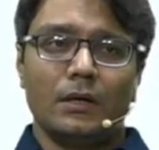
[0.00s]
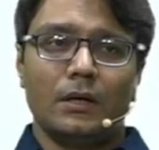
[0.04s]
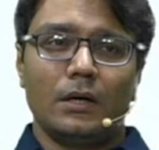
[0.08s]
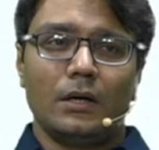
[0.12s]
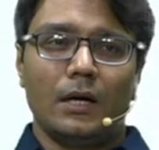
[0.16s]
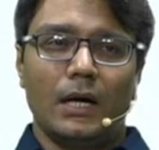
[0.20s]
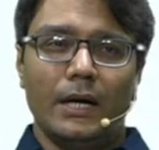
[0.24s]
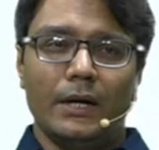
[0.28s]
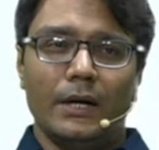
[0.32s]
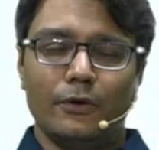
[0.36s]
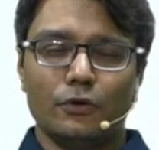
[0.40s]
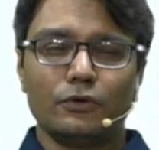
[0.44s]

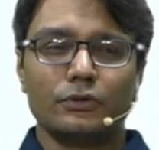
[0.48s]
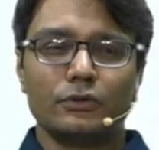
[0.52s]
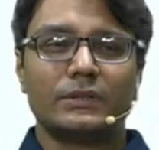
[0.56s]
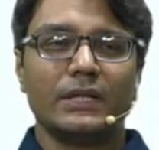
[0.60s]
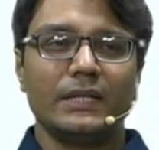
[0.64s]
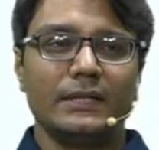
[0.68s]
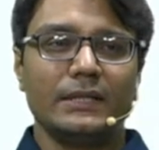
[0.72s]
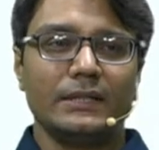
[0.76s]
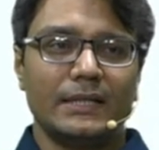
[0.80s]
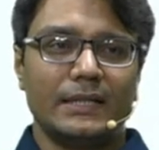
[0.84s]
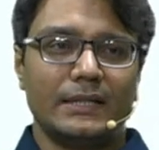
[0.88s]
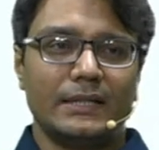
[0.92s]
I don't
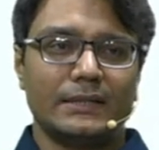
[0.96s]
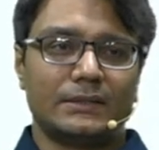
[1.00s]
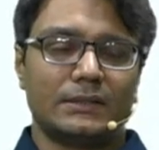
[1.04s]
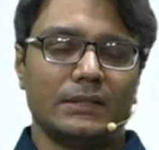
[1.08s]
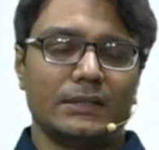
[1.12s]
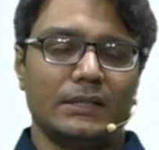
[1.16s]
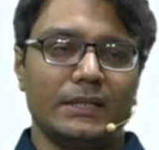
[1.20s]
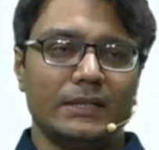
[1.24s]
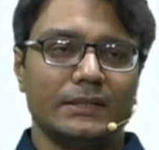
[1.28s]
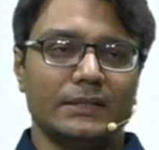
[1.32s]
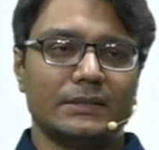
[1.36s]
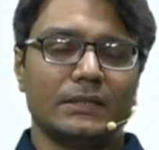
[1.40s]
think that
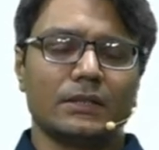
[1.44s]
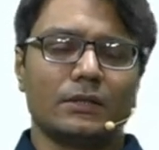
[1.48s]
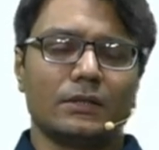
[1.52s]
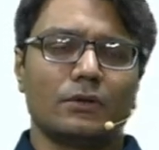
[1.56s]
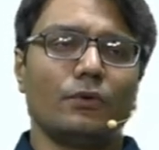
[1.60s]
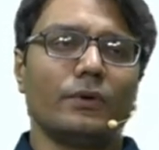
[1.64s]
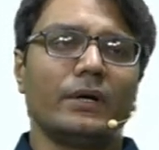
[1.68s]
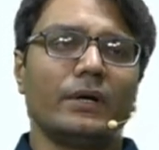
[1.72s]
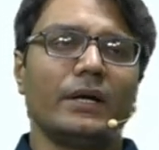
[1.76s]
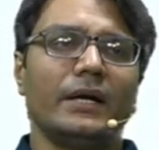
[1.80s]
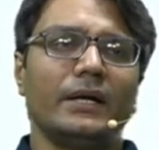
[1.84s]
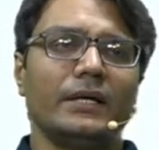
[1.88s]
it is
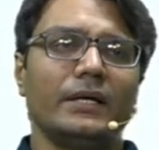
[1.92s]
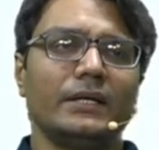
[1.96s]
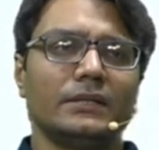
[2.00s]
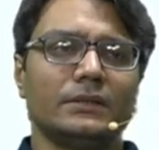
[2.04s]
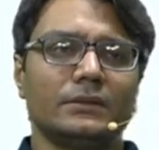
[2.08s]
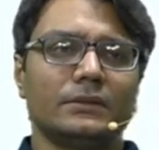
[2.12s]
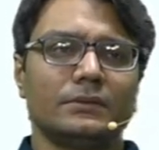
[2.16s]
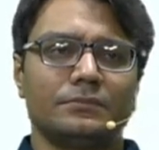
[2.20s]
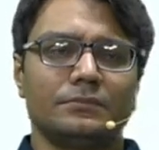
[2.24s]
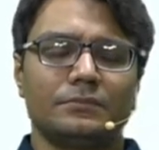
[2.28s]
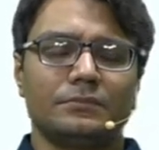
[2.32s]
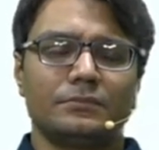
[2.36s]
included
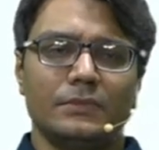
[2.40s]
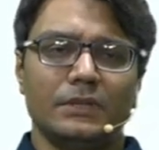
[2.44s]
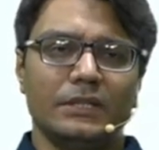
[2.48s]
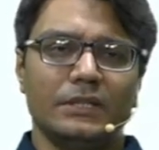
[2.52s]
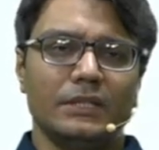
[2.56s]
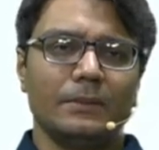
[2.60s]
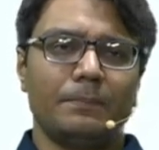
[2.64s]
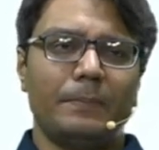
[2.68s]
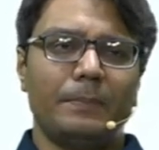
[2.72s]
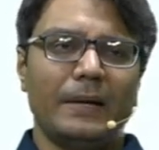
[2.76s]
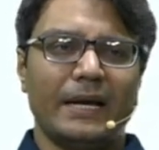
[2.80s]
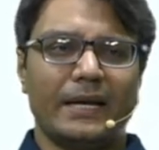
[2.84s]
in
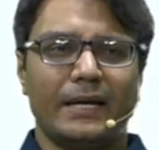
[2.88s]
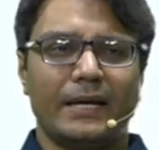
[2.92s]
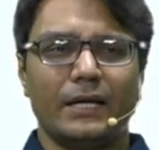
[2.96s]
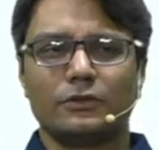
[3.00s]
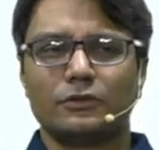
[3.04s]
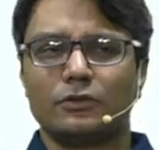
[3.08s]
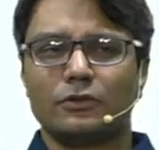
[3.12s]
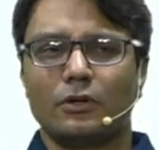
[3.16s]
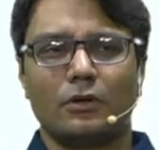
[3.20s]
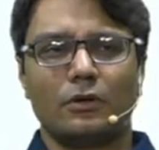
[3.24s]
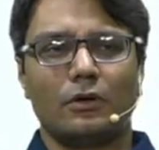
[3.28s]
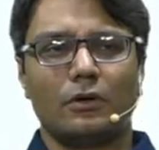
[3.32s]
the package
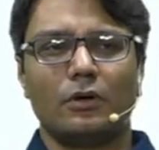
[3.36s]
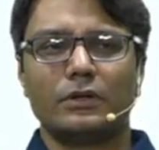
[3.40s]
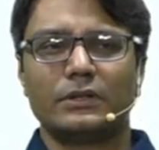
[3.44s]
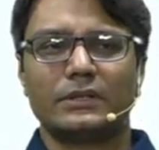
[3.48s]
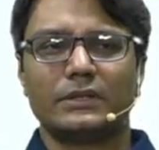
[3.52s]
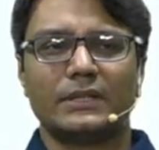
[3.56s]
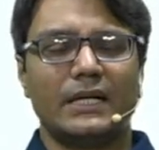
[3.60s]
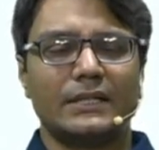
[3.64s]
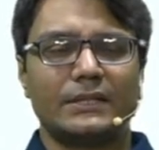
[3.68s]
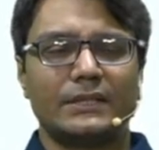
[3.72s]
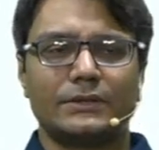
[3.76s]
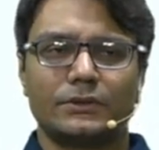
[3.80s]
or not.
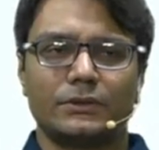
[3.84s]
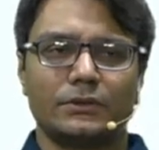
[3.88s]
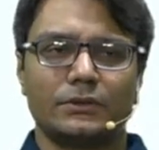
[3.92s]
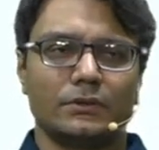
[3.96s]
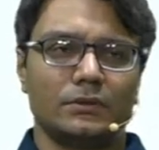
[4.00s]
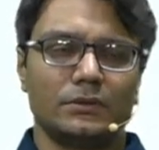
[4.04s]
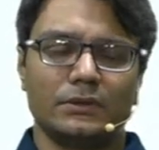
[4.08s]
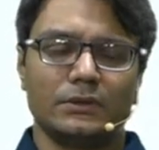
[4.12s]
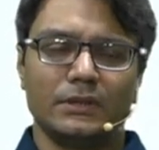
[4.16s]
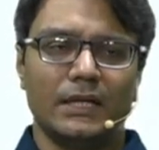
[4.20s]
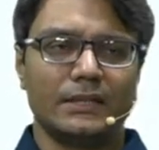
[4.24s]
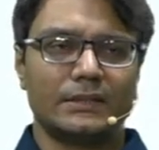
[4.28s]
That's
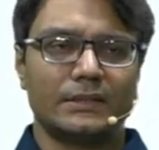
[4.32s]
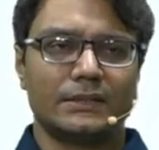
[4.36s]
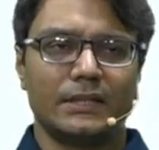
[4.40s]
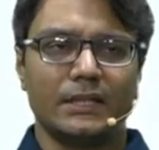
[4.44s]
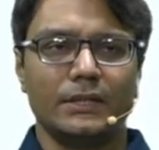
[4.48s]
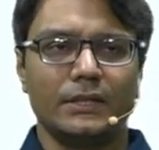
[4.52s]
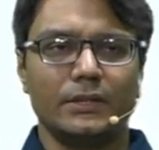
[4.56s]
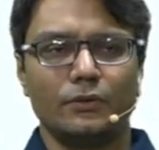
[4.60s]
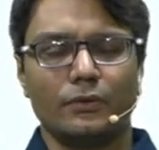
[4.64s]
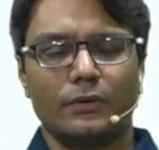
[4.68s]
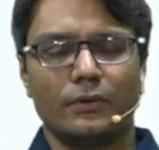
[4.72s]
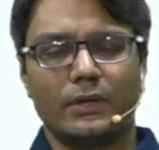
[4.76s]
that
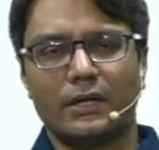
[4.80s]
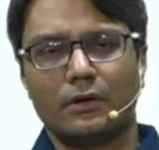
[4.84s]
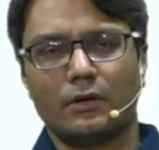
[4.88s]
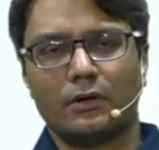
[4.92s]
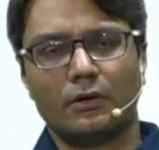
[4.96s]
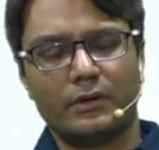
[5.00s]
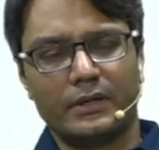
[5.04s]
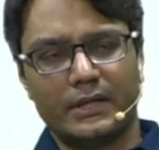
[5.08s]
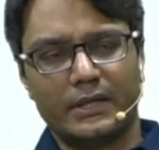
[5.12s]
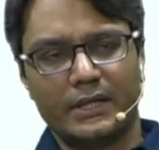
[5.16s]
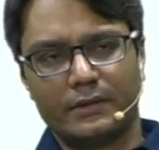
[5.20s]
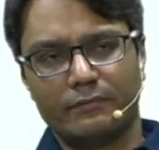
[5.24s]
thing you can
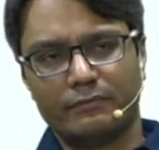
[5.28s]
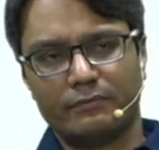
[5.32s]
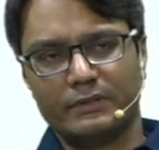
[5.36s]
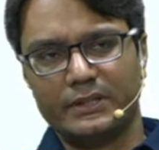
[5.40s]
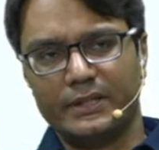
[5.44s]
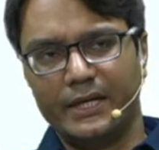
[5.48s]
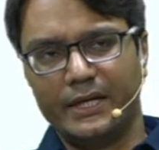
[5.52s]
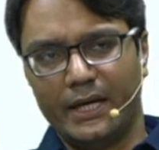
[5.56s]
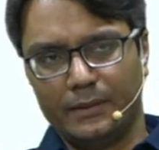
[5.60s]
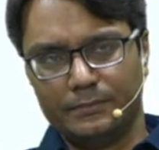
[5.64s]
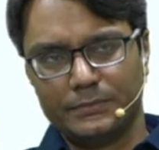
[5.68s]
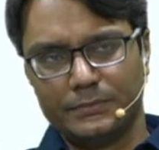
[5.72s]
contact with
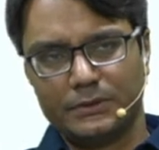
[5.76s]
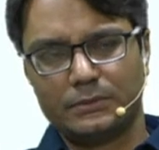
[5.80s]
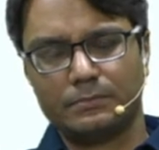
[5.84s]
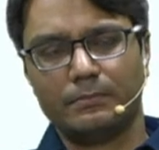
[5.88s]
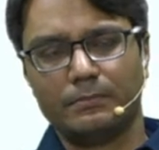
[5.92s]
DAMS.